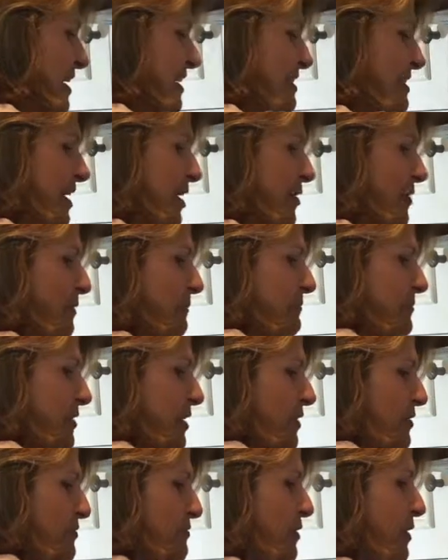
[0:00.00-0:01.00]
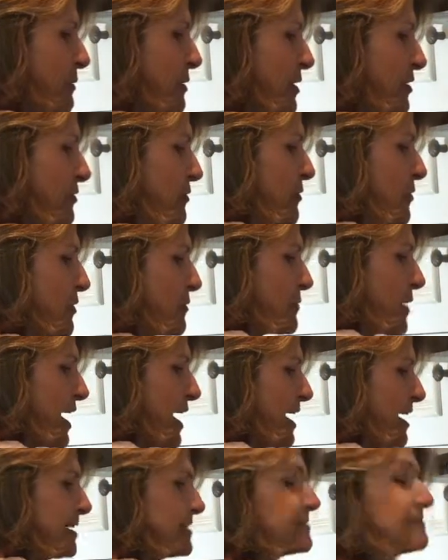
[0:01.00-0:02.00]
So, throwing it all
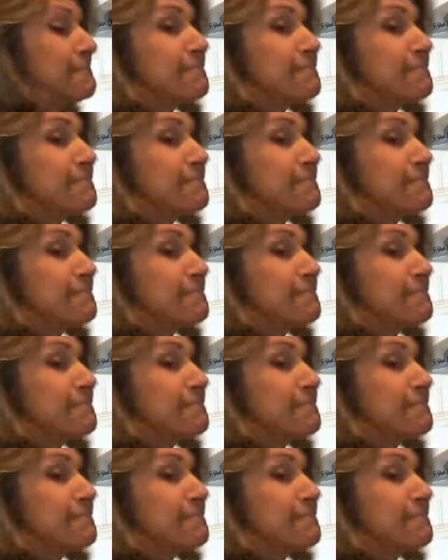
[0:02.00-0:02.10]
around,